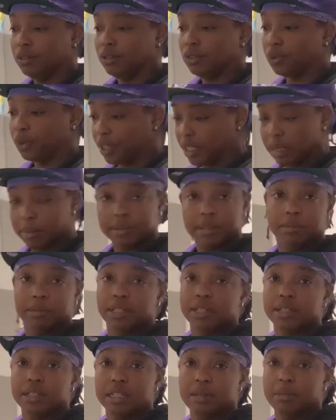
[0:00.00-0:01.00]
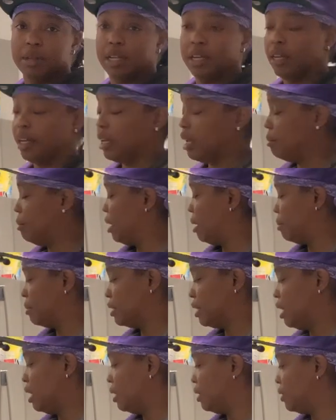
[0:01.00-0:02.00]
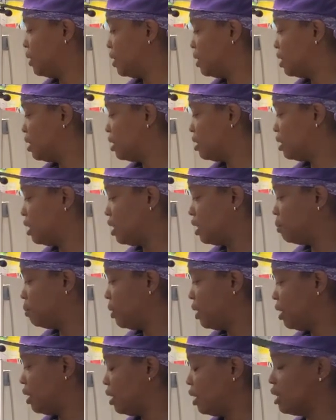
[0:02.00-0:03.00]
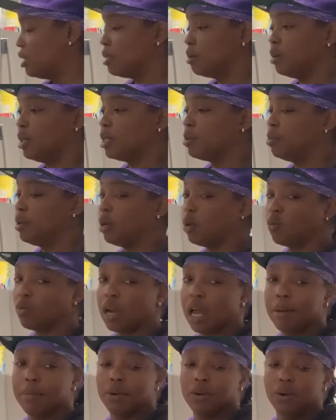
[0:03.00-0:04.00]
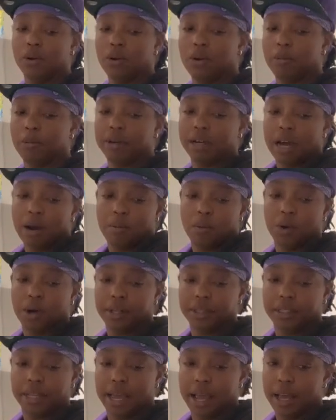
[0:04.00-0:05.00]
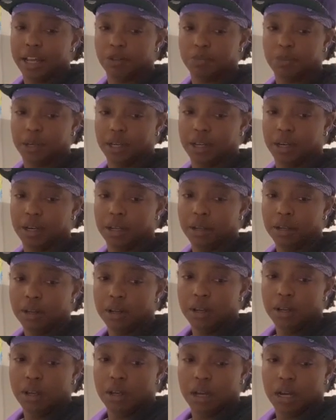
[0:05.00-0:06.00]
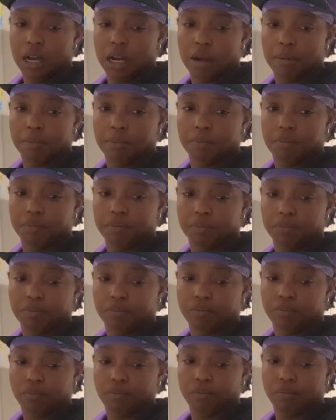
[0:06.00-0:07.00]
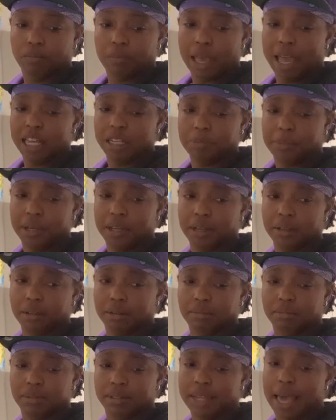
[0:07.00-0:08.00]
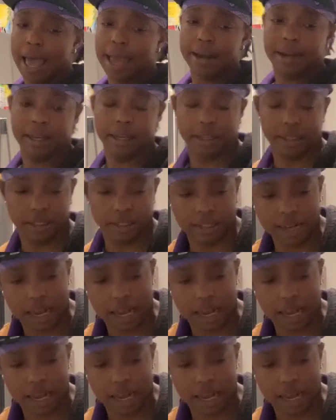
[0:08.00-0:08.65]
drink up some of this lemonade. I mean, I'm telling you, it's been a rabbit hole, but not one um that has been saddening. It's